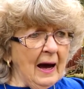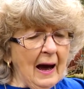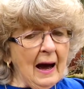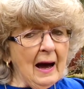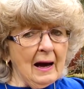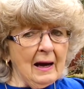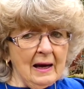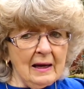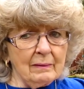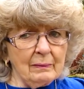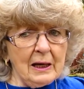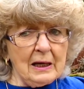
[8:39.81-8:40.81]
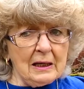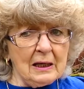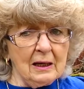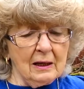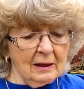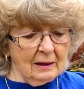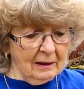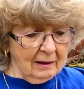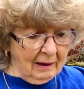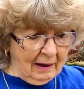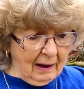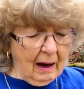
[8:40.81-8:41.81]
I am
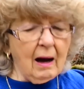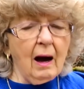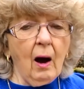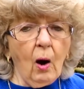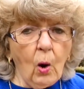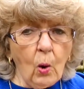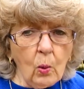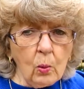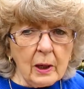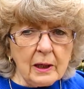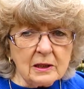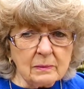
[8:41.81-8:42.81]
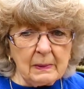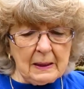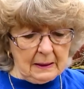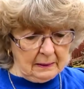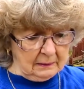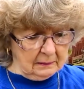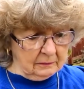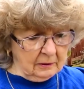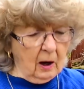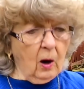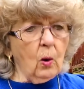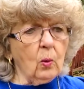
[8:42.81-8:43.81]
always been,
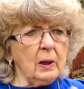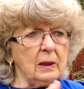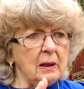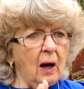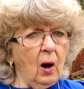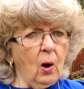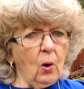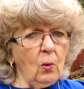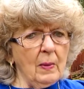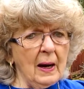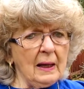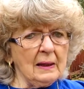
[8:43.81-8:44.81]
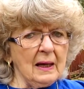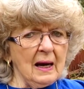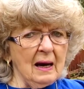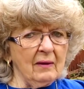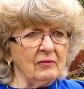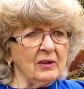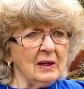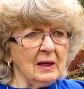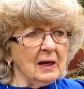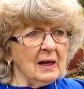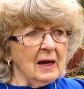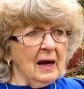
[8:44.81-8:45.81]
all my life.
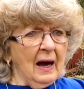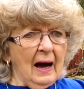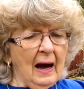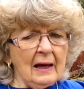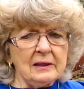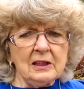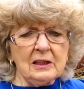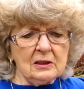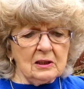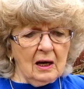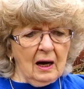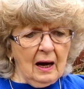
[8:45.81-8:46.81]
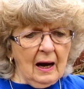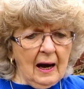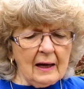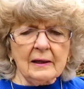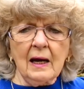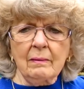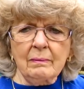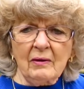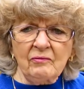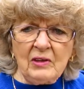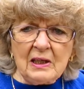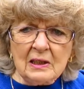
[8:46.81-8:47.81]
I got my
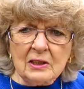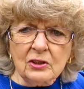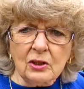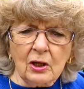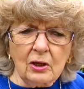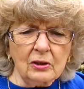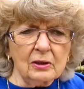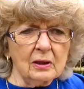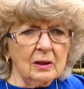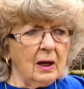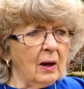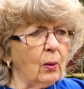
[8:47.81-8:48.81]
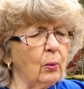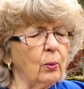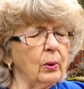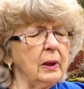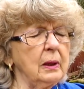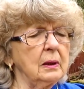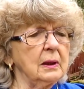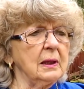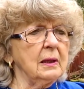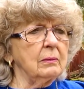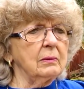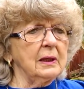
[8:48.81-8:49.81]
feelings hurt
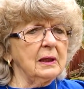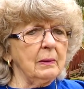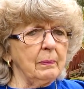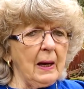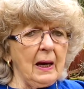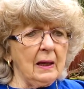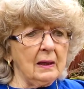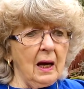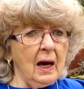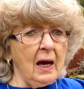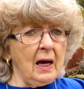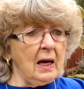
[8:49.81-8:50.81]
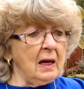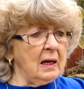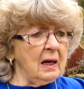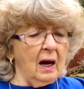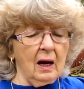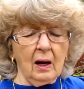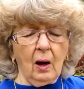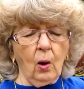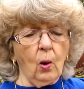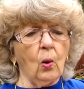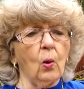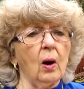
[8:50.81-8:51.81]
really, really bad.
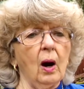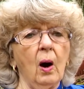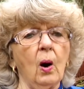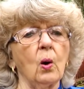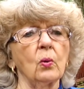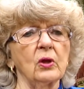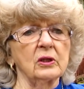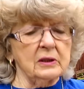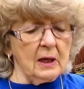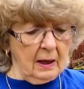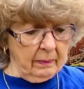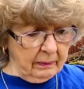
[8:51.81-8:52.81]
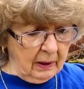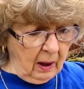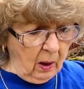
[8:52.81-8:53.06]
All the time.